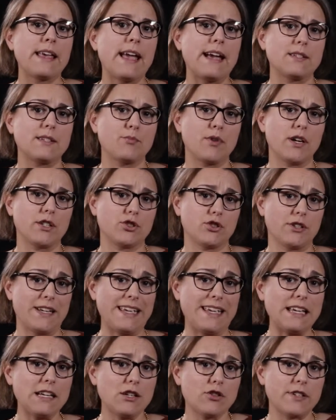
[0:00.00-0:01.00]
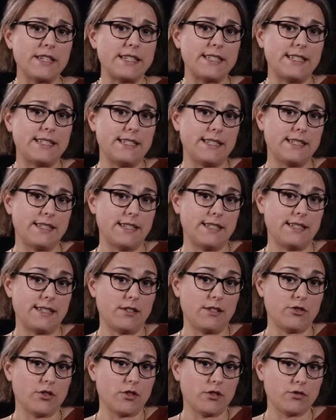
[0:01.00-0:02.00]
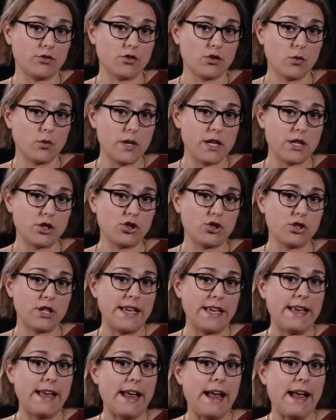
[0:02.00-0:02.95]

As pressure increases, the cells are squished